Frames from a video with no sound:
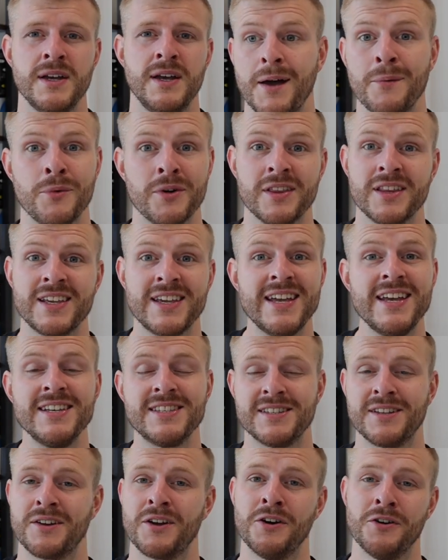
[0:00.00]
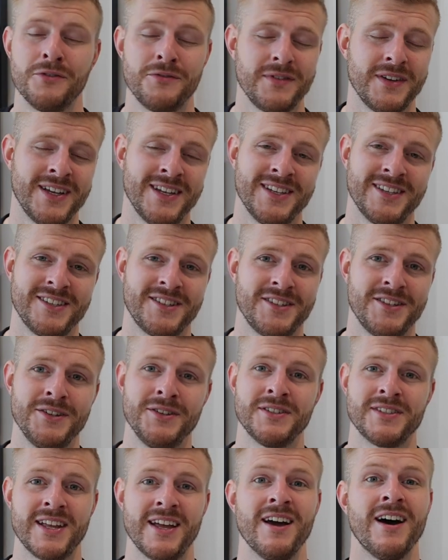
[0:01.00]
And one of the keys to golf is to
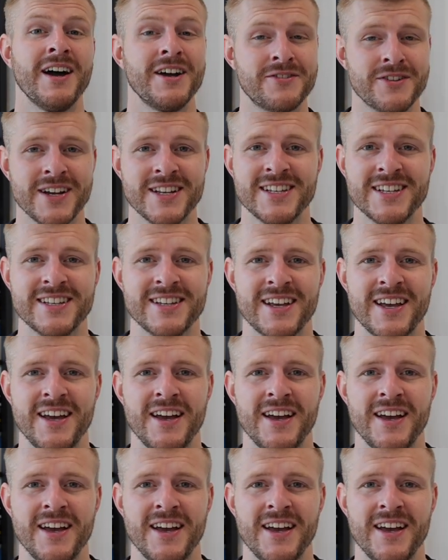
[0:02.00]
stay hydrated.